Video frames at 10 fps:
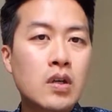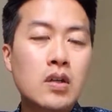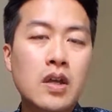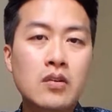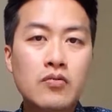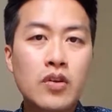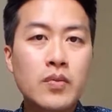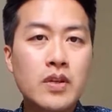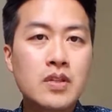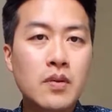like
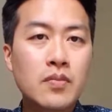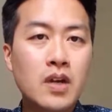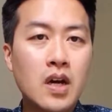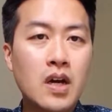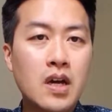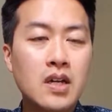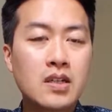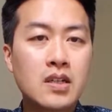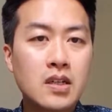gripping something hard.